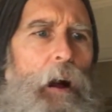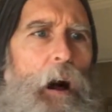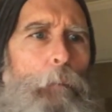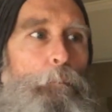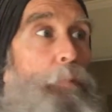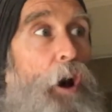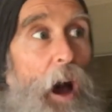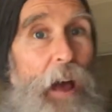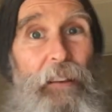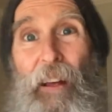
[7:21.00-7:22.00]

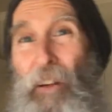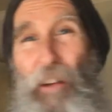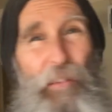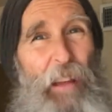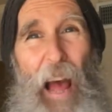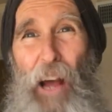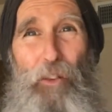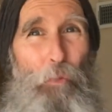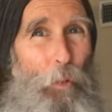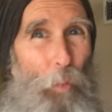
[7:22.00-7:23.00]
But just the
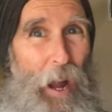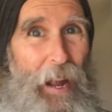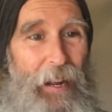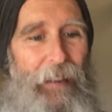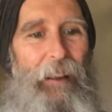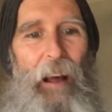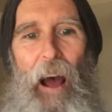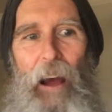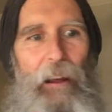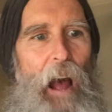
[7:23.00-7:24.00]
actual weight,
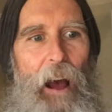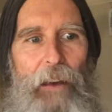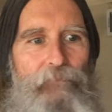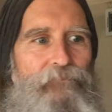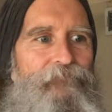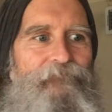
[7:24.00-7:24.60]
I kind